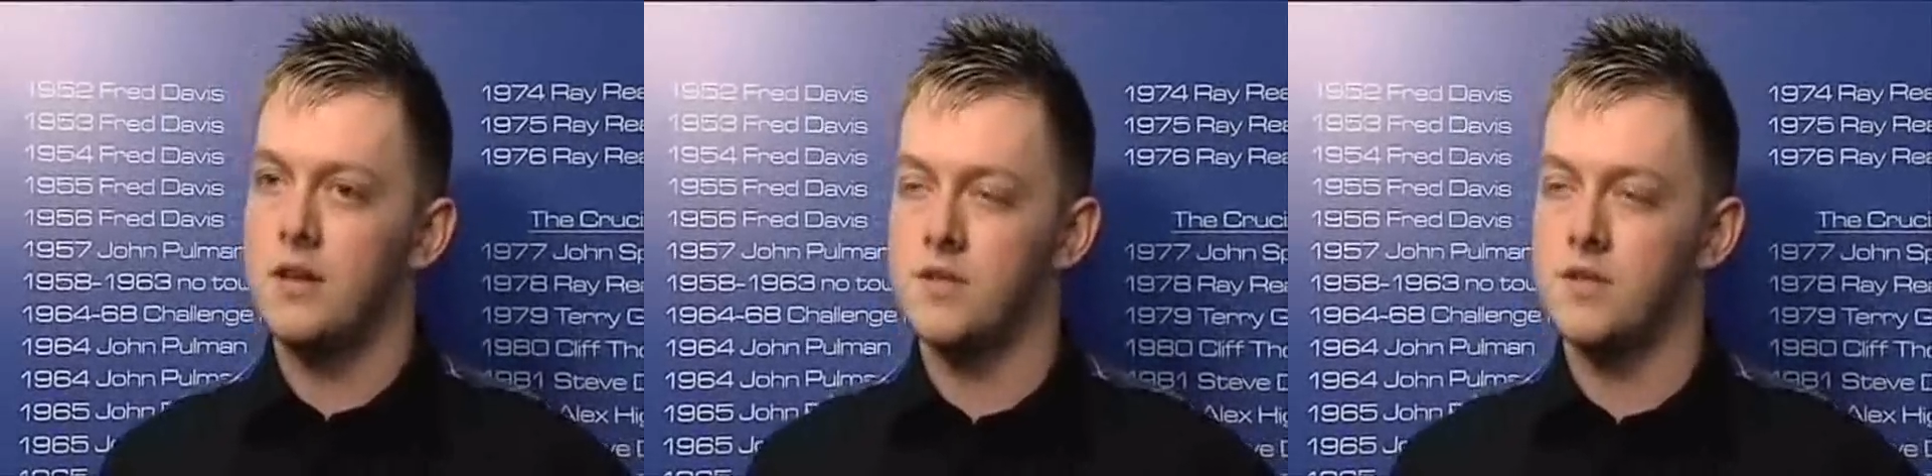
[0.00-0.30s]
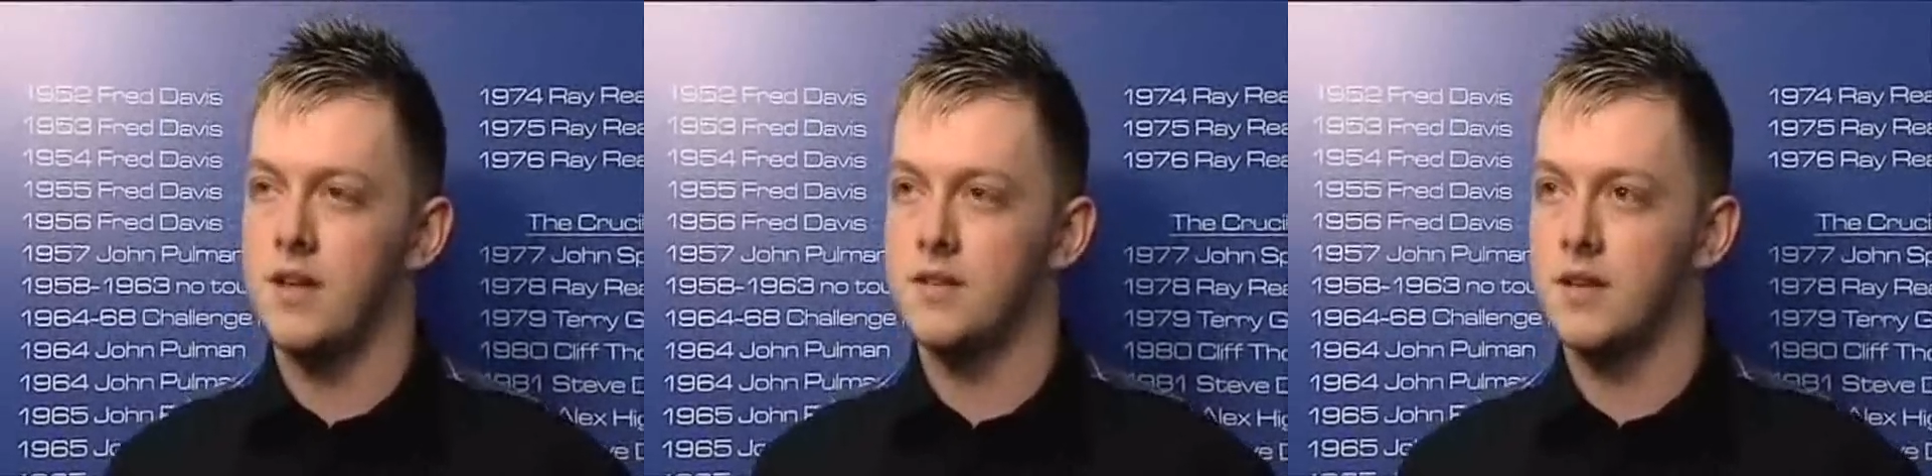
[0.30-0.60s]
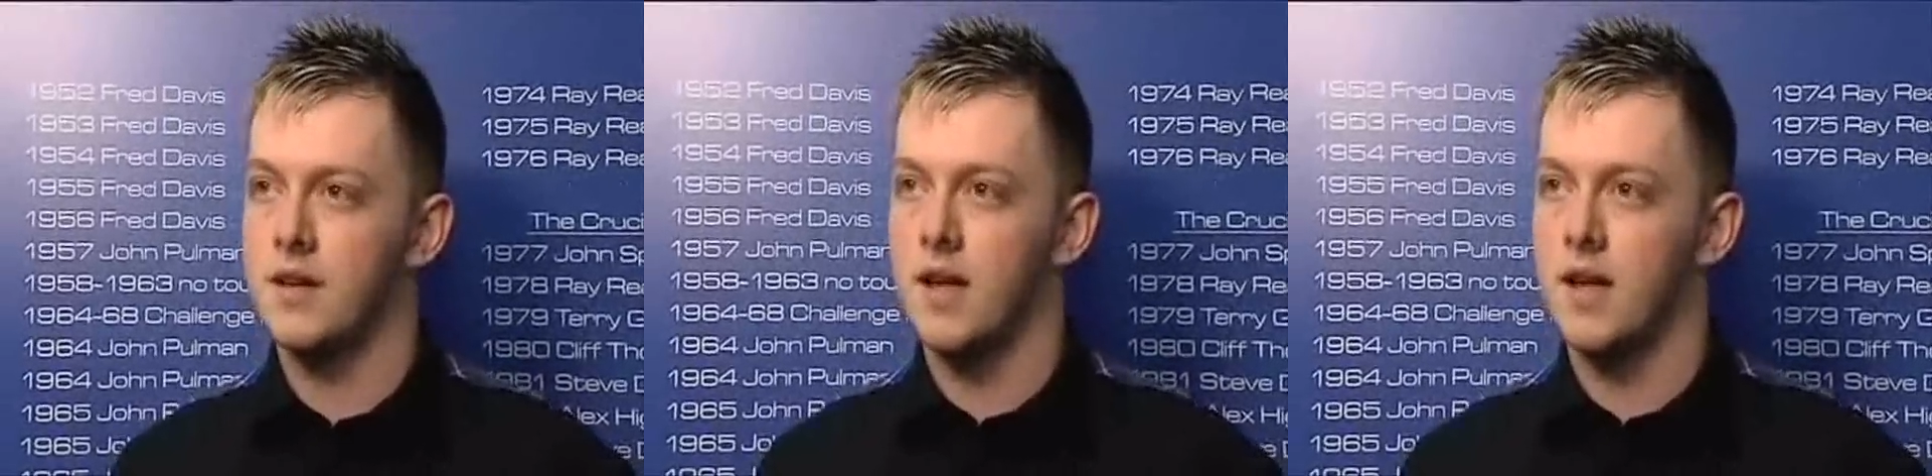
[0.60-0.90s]
there's a
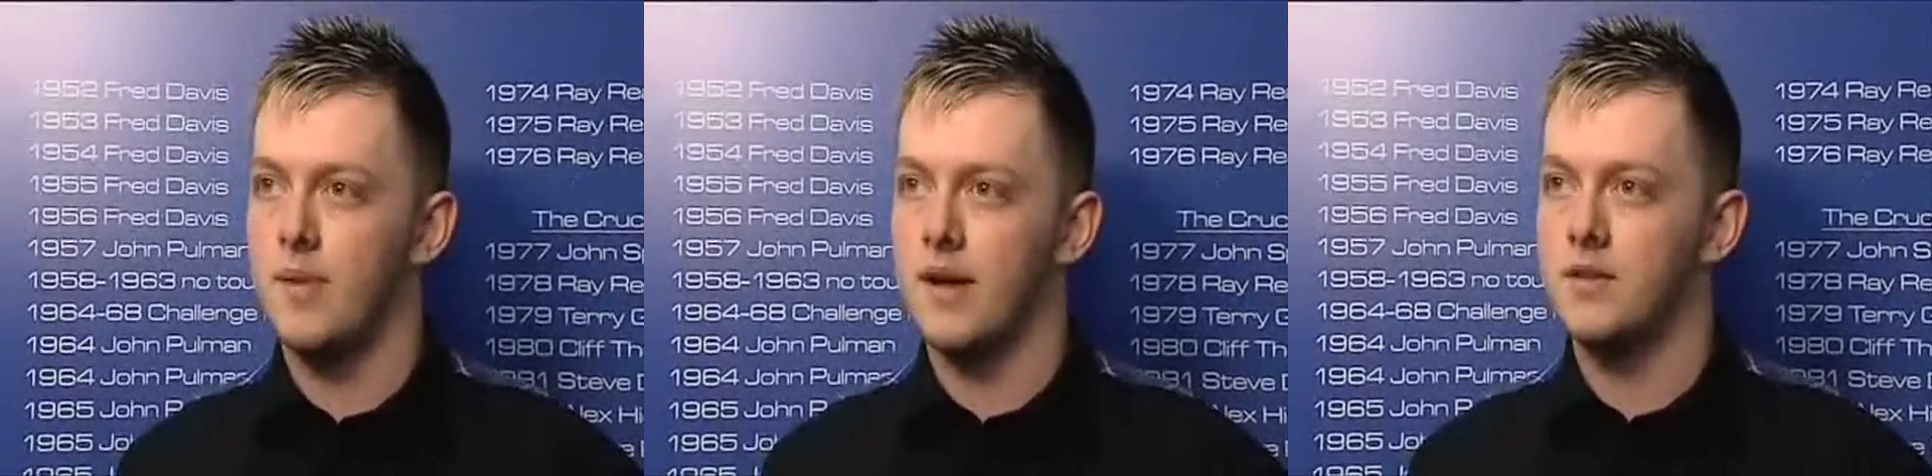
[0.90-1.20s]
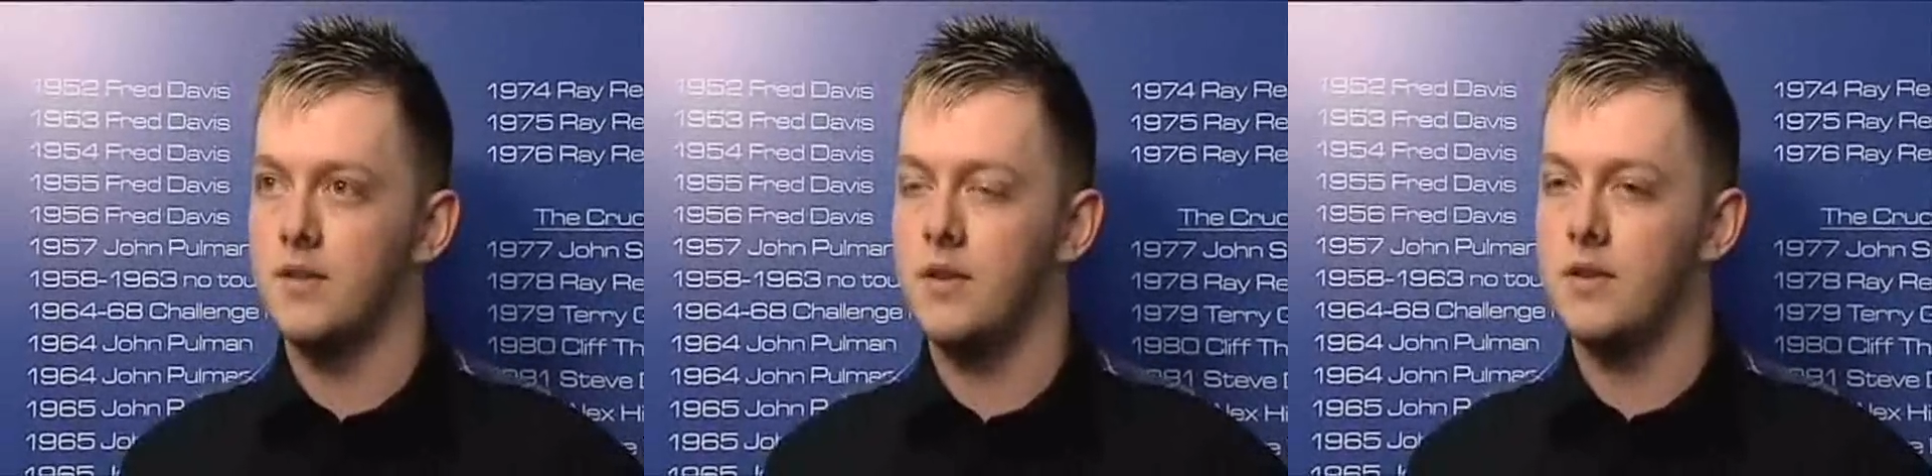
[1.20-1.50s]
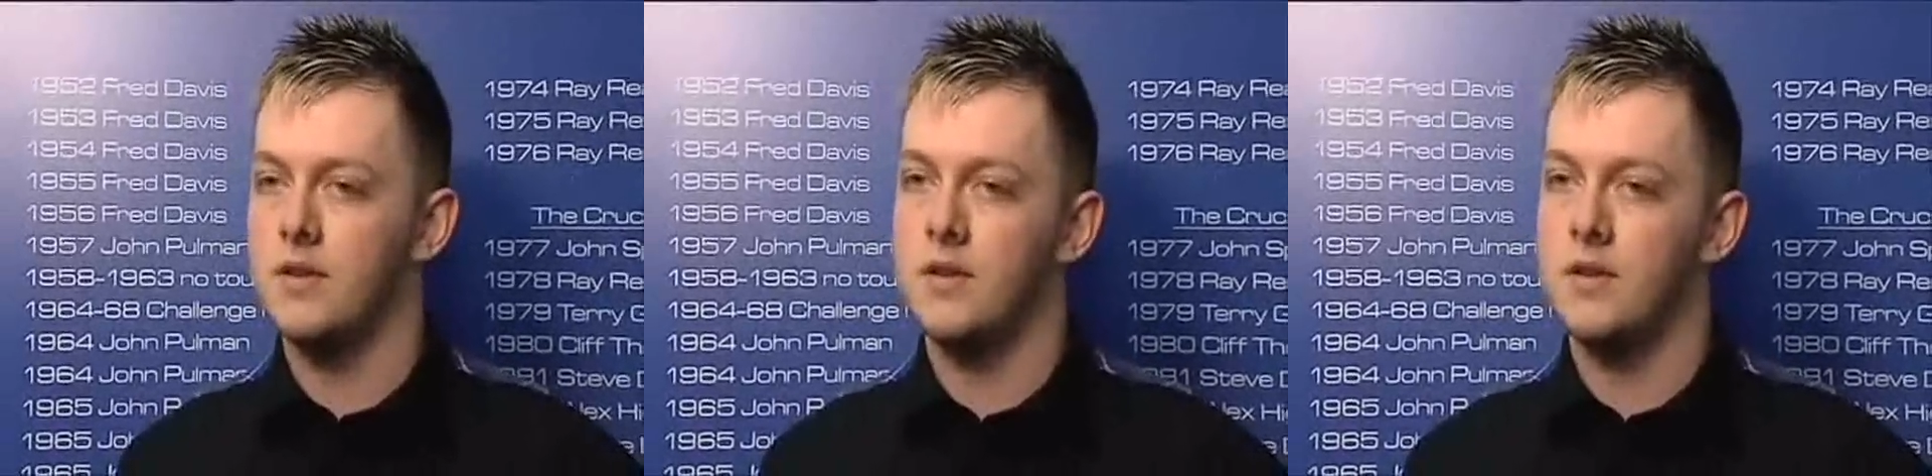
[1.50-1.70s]
chance we could get back into it.